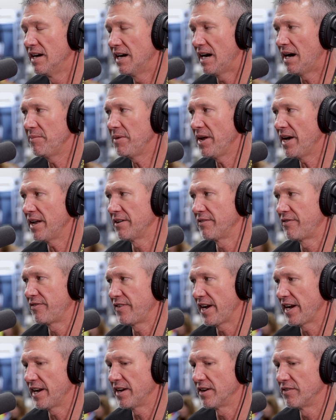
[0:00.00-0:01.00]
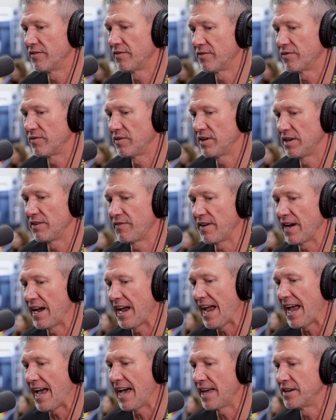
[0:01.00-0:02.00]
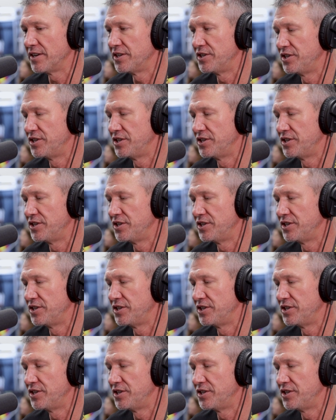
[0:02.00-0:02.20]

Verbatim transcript: I'm not a fan of, if I had a